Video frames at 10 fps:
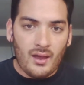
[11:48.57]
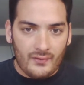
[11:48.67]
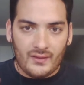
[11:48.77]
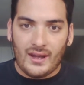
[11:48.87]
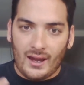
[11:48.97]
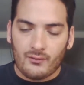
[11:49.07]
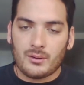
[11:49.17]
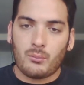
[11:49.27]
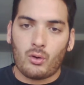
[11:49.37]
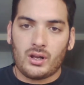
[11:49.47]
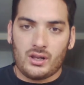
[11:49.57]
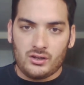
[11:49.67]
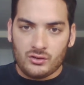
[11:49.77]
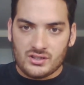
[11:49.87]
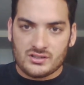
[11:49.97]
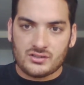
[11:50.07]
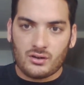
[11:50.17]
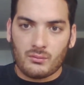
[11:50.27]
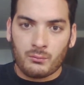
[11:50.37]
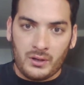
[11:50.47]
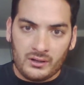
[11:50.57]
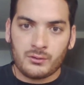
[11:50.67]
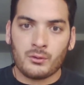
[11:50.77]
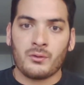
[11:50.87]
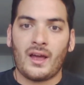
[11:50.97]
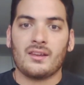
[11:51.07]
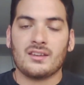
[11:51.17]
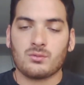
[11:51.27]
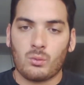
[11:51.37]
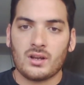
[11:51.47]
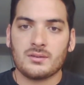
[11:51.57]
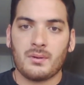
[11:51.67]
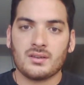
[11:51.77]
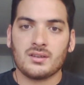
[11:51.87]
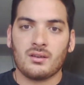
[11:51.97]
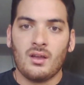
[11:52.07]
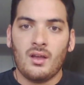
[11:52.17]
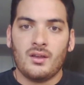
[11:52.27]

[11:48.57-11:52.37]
and then every morning you just read through that list once, basically.